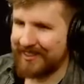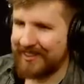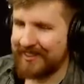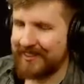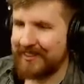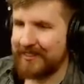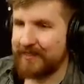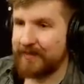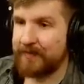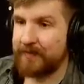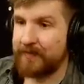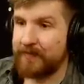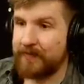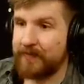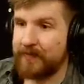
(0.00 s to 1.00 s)

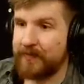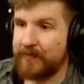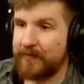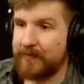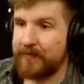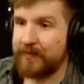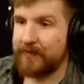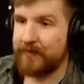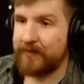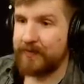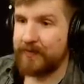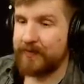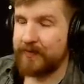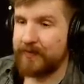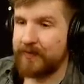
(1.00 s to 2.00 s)

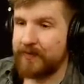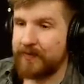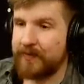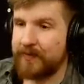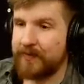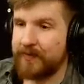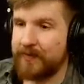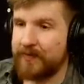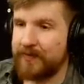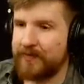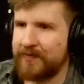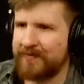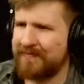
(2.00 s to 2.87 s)
Nobody speaks.